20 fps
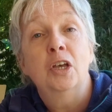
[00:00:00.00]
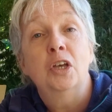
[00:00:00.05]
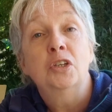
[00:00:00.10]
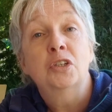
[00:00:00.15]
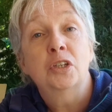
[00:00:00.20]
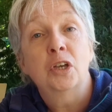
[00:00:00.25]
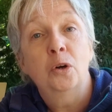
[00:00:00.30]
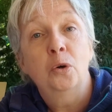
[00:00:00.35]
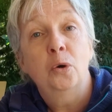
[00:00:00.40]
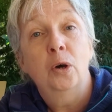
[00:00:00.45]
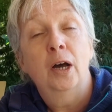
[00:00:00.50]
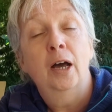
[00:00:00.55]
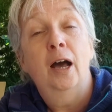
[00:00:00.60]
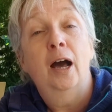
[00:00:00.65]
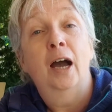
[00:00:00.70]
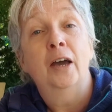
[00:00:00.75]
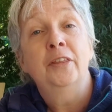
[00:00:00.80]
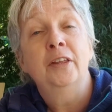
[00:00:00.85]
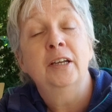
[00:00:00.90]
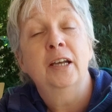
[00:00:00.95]
So
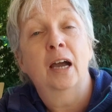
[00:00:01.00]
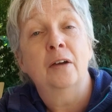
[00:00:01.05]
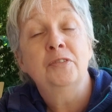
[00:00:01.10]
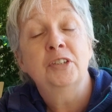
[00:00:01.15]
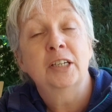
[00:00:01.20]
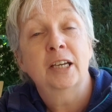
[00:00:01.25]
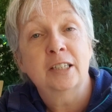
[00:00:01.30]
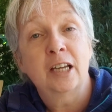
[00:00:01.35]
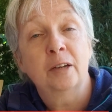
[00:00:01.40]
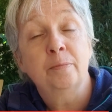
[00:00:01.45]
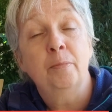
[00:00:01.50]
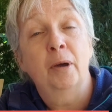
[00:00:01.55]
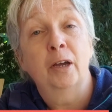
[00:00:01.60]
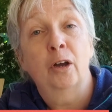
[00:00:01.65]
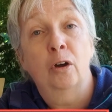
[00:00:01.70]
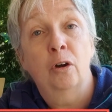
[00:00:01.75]
I think I have to get out my